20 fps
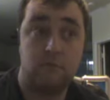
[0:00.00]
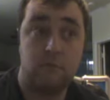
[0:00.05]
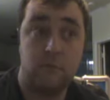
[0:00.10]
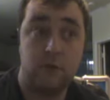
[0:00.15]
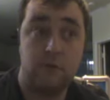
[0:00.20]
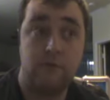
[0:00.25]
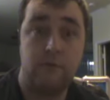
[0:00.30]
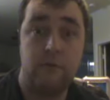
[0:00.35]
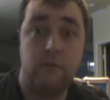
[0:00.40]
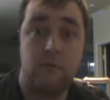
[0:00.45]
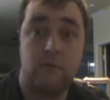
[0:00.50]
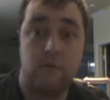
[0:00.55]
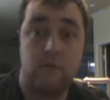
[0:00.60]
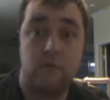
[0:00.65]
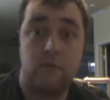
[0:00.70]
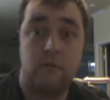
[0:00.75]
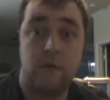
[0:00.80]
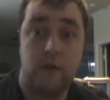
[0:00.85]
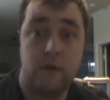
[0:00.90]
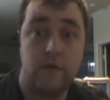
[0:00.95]
it was
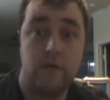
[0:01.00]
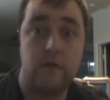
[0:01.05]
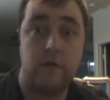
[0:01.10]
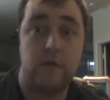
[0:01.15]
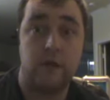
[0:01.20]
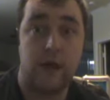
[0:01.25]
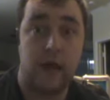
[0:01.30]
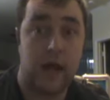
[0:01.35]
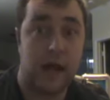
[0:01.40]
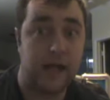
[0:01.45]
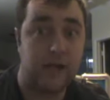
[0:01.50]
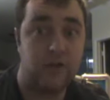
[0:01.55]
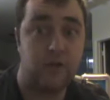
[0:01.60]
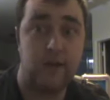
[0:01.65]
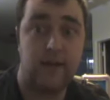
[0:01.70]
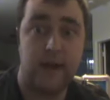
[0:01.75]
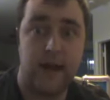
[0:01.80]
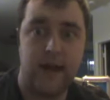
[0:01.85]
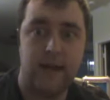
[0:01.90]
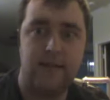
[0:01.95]
interesting. I
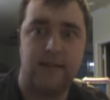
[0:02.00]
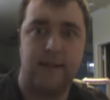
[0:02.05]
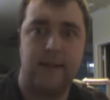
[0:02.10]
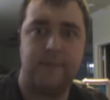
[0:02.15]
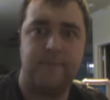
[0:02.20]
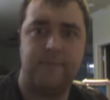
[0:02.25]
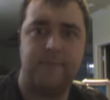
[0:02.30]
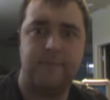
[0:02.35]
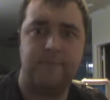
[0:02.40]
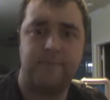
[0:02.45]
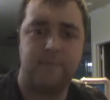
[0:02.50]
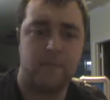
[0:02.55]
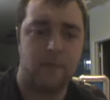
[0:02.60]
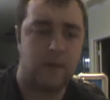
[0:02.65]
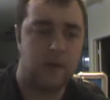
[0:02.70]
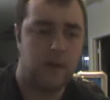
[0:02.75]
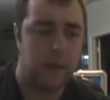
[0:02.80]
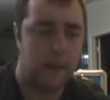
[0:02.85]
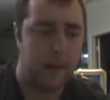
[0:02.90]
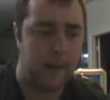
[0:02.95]
actually liked it.
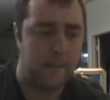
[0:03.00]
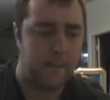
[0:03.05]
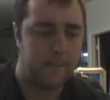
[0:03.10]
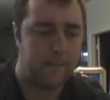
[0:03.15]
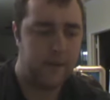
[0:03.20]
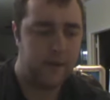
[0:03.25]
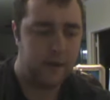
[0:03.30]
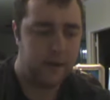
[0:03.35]
The